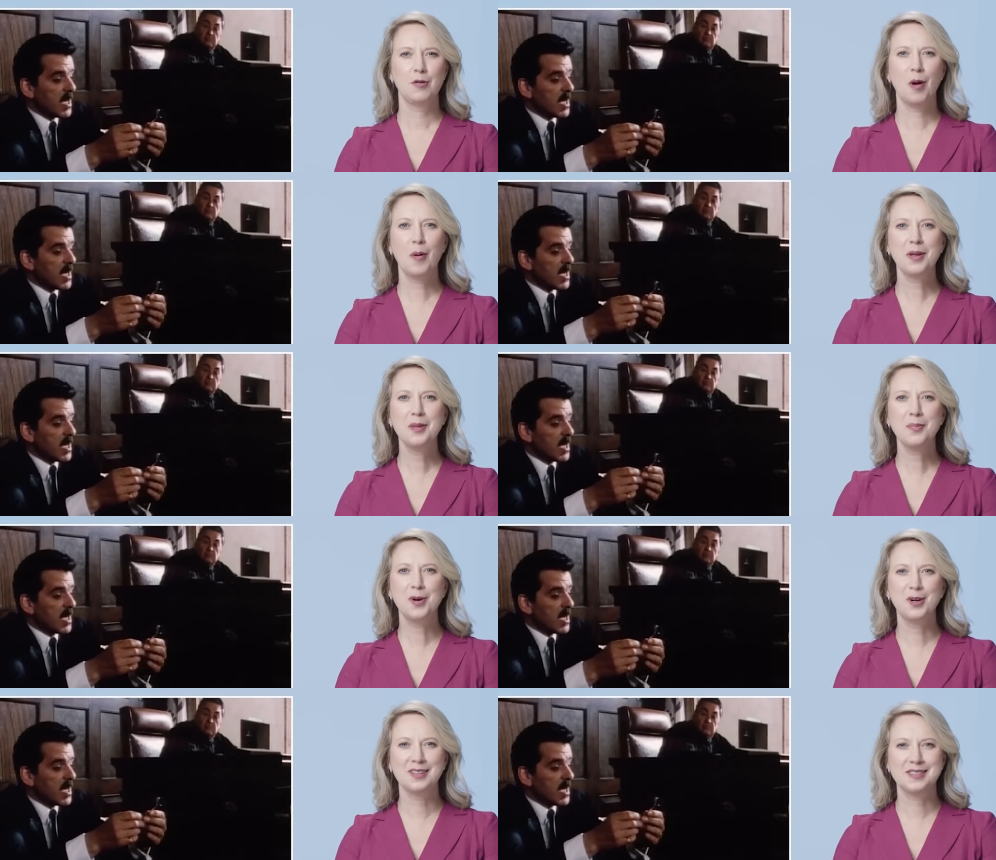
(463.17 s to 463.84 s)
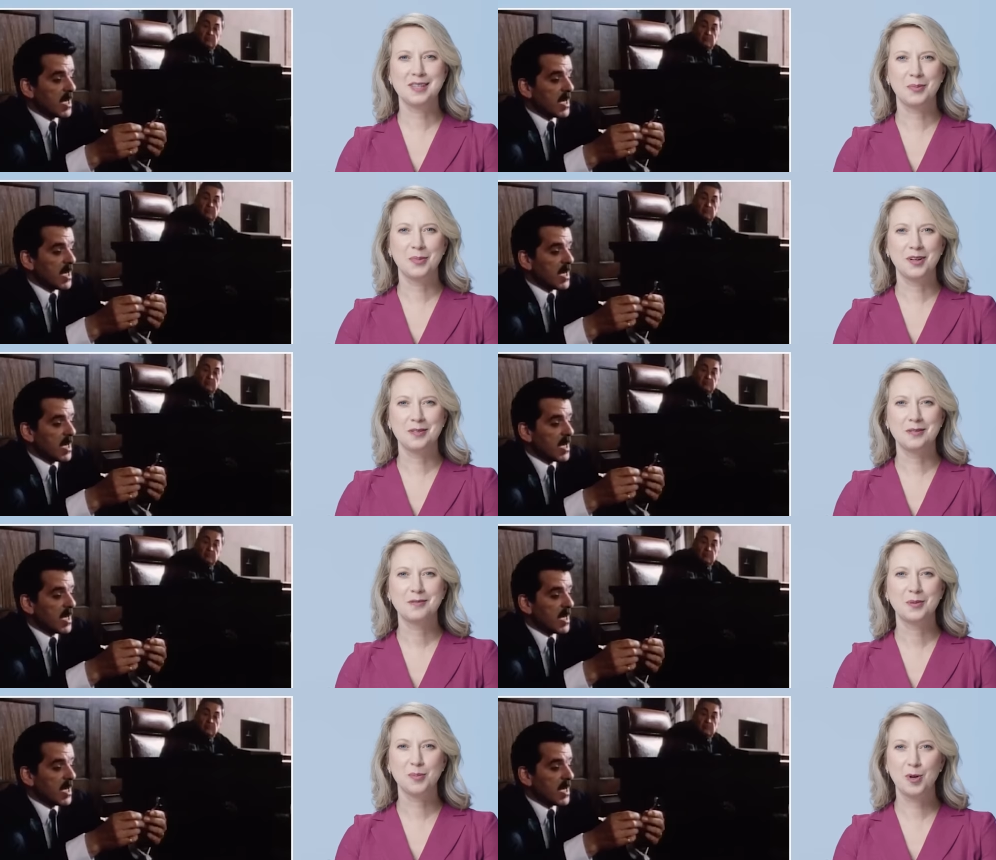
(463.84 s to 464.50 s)
Speaker 1: Throwing the book at
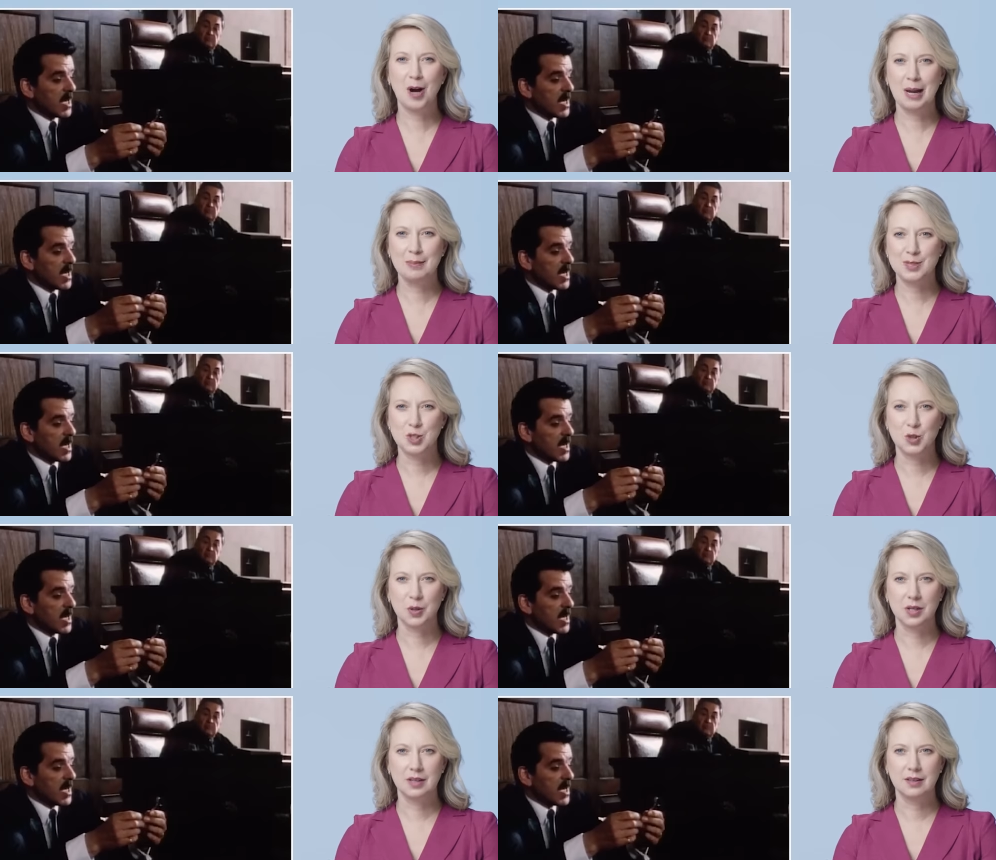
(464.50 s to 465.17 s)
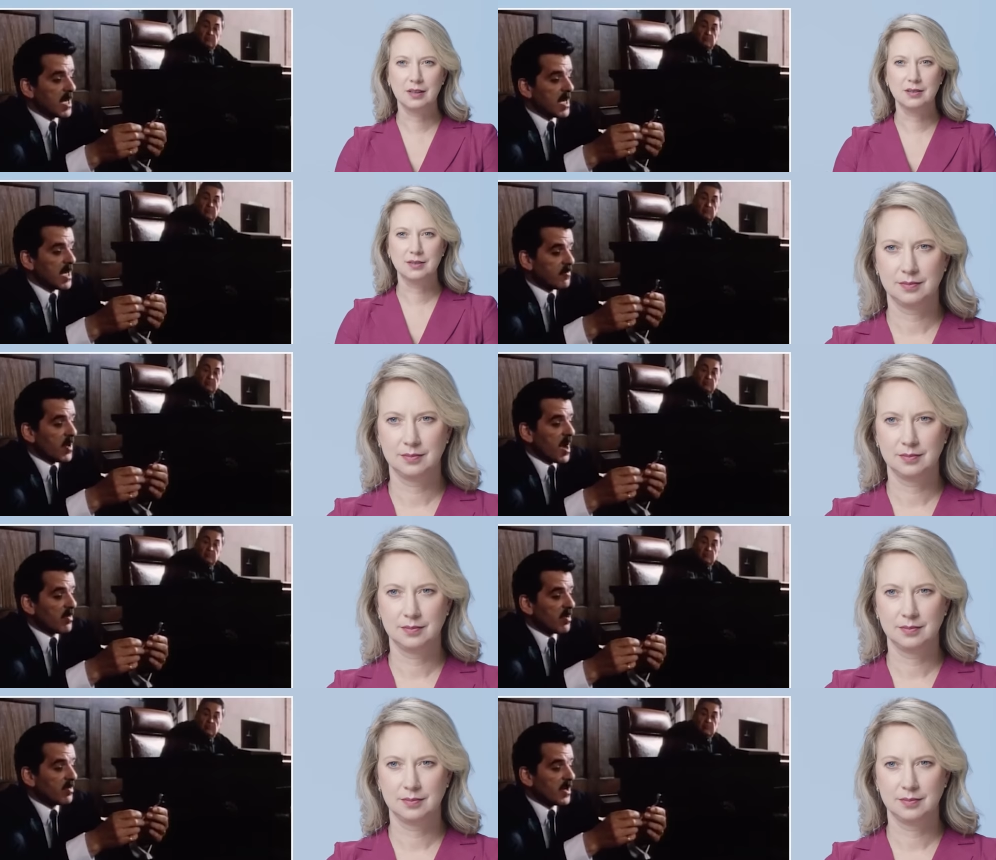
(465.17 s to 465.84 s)
someone from Crime Story.
Speaker 2: They
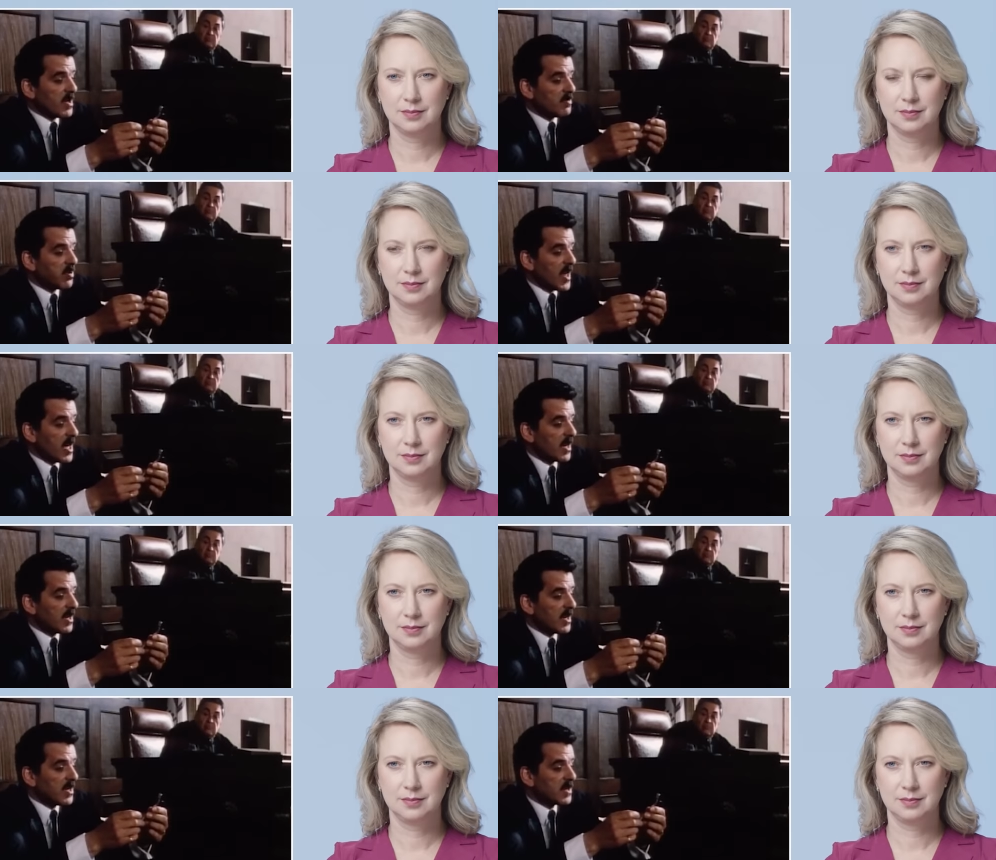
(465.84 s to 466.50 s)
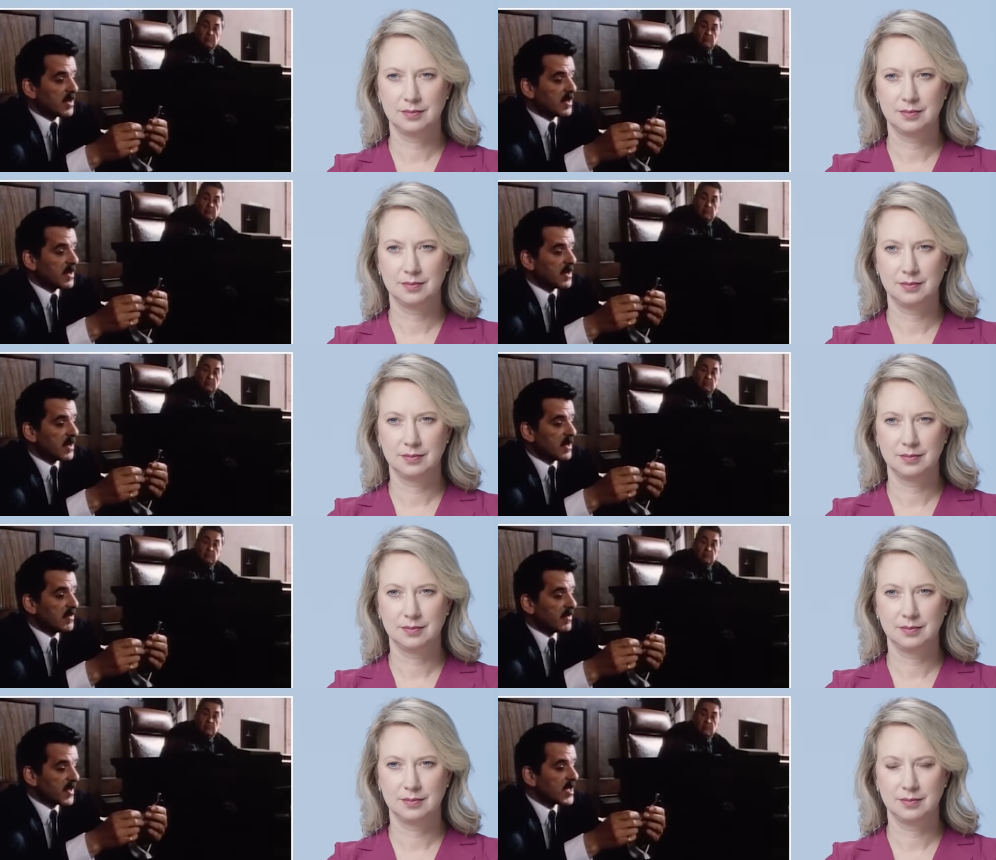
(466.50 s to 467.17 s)
probably planted it,
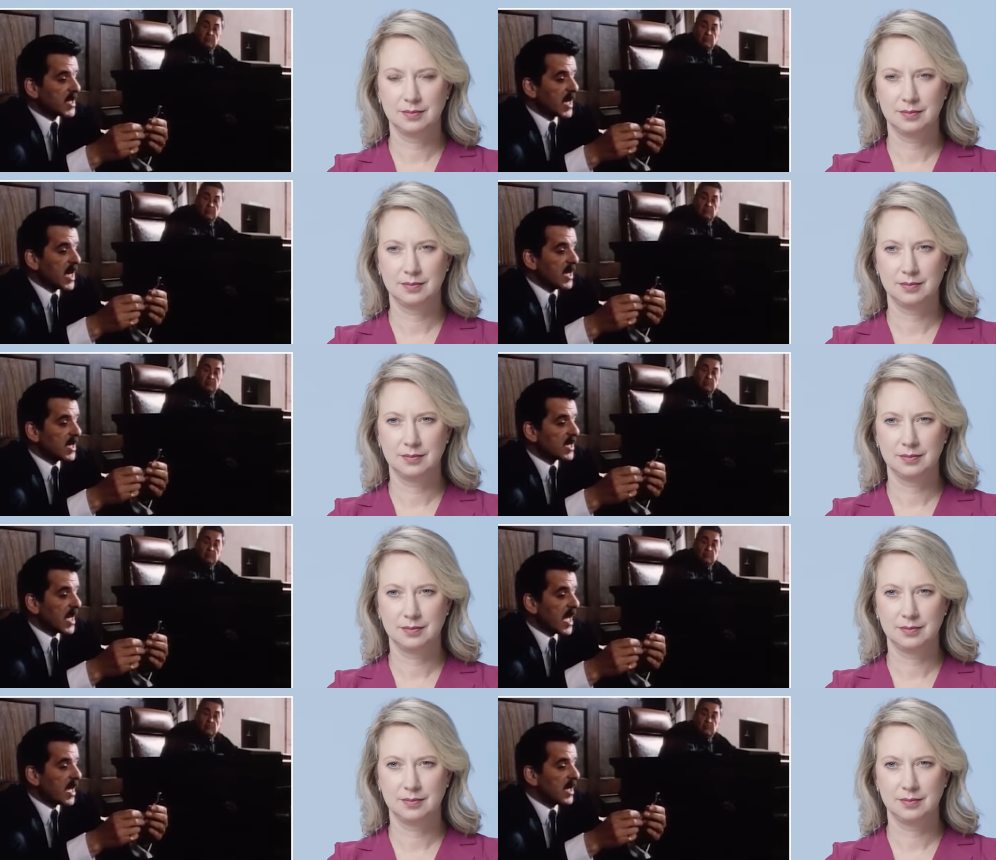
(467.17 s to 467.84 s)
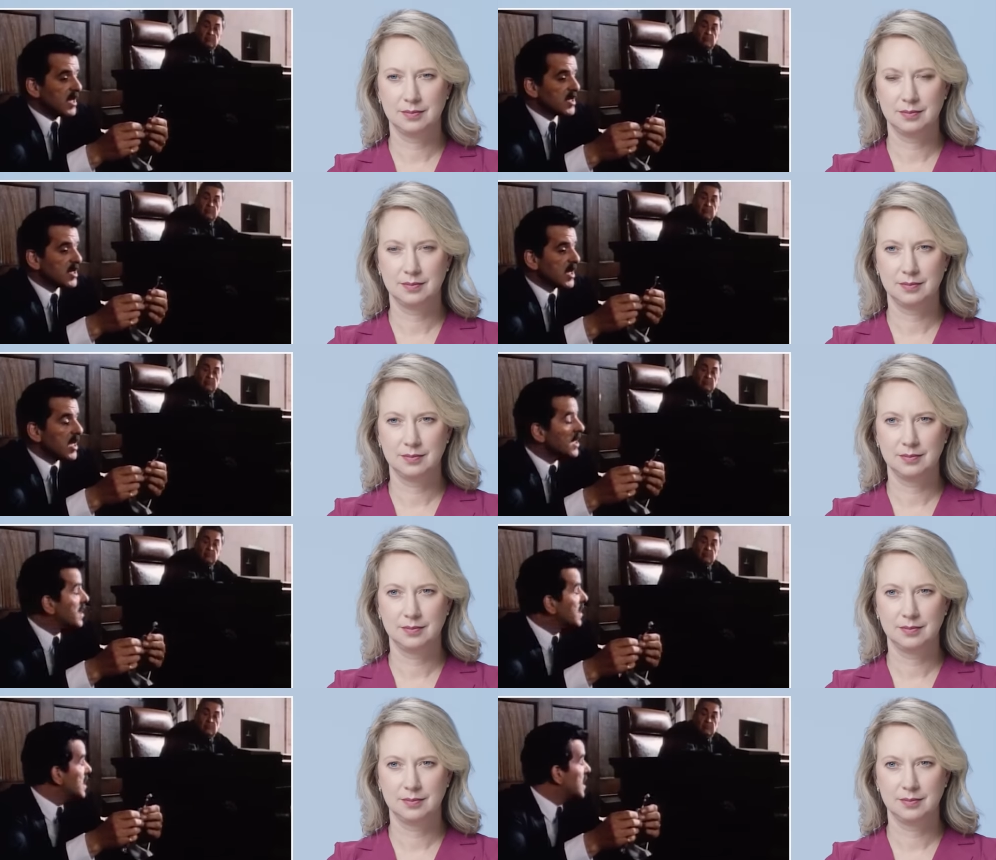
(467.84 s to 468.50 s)
uh, investigating
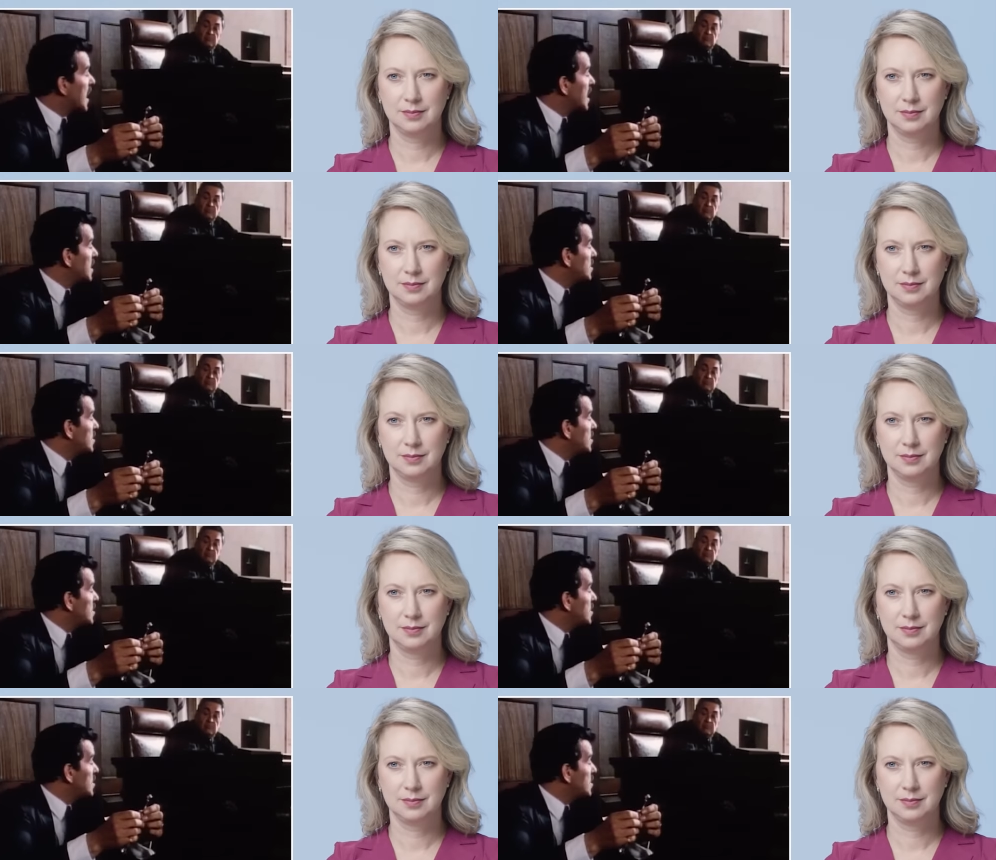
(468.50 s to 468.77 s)
Taglia's link to the